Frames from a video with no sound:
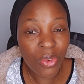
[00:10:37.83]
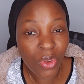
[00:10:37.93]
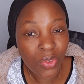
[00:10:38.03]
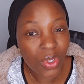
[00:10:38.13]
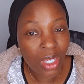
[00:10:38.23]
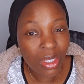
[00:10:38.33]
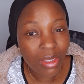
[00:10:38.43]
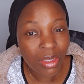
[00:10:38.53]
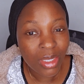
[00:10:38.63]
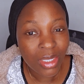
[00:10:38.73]

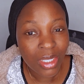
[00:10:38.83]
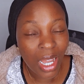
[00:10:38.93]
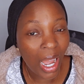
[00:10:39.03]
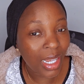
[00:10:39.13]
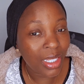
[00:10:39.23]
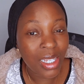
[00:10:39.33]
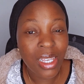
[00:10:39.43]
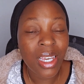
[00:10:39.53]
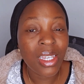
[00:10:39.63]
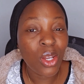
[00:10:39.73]
350,
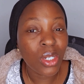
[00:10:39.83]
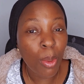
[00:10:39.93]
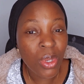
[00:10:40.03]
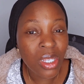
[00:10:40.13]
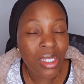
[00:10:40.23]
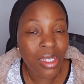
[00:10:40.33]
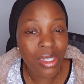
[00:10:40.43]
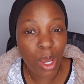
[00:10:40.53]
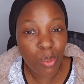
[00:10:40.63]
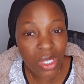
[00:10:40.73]
and they're saying your
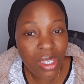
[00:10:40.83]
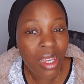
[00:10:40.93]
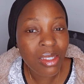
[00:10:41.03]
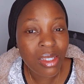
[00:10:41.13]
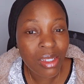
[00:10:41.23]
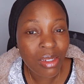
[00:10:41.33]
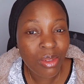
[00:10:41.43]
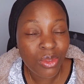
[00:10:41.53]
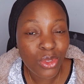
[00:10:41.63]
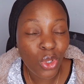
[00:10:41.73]
deposit is 10%,
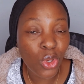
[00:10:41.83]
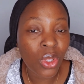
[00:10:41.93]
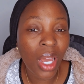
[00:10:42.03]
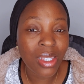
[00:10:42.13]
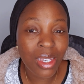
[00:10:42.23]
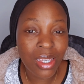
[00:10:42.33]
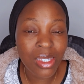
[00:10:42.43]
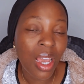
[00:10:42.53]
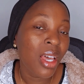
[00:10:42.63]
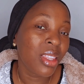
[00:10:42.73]
so that
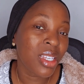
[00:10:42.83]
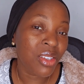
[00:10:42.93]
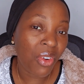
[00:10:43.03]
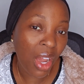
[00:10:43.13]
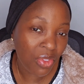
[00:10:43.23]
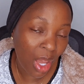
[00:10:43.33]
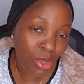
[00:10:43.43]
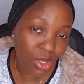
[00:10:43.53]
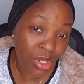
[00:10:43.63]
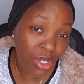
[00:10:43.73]
is
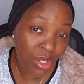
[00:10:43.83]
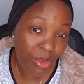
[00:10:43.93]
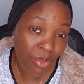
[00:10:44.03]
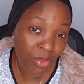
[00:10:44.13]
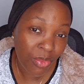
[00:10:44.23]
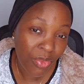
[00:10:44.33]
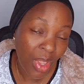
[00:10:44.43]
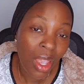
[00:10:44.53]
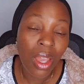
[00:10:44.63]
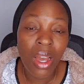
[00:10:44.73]
35,000.
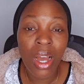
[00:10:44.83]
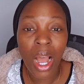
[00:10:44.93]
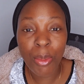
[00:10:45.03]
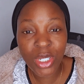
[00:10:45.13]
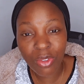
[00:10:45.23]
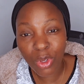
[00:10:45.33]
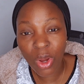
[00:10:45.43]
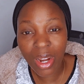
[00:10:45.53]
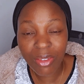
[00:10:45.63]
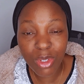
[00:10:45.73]
How much
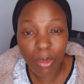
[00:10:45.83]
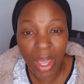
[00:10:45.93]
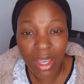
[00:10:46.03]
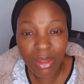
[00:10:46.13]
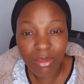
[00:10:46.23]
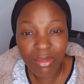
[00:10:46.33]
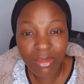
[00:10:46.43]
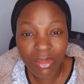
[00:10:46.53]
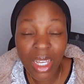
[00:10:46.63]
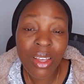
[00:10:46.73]
have you got left to pay?
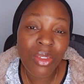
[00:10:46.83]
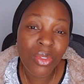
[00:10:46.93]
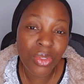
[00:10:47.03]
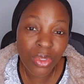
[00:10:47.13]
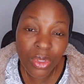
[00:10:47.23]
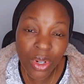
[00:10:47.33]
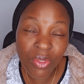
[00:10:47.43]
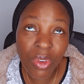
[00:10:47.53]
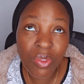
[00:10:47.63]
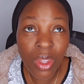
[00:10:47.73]

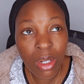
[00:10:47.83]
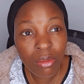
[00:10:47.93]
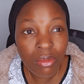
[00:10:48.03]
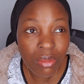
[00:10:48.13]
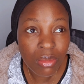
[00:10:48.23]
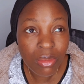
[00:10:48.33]
315.